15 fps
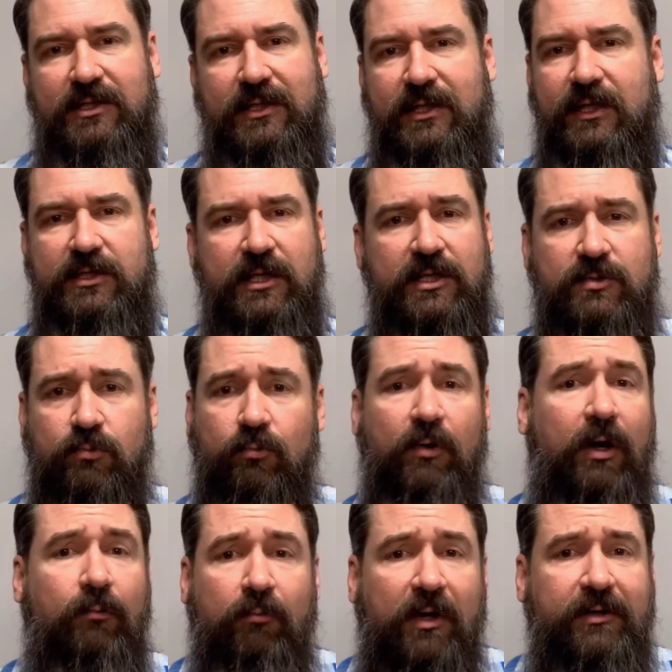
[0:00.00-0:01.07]
It's a
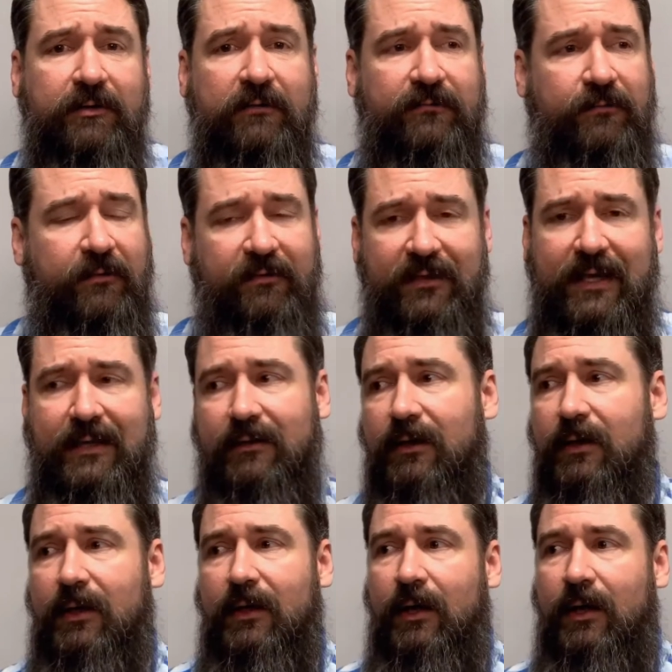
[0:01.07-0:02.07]
wonderful thing,